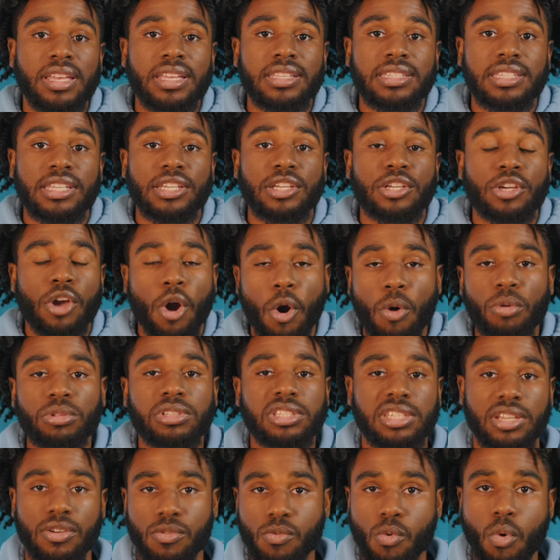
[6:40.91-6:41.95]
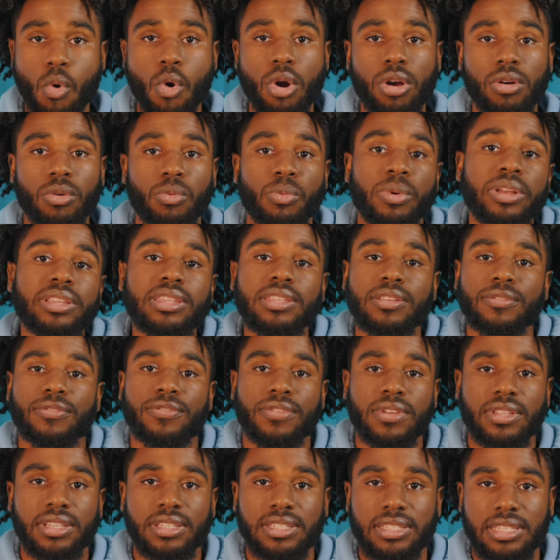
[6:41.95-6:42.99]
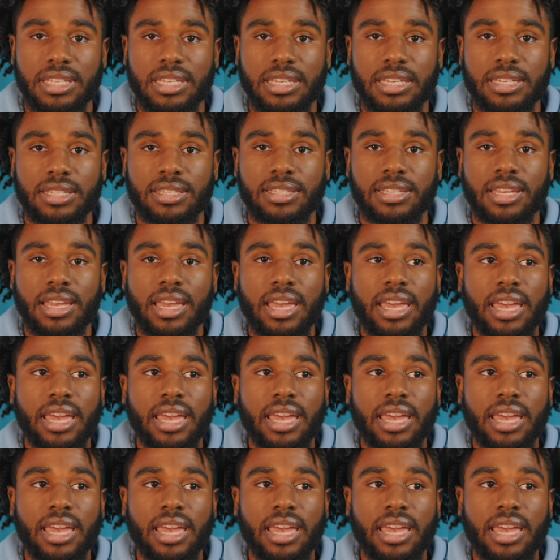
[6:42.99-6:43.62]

to go to war with the Philistines.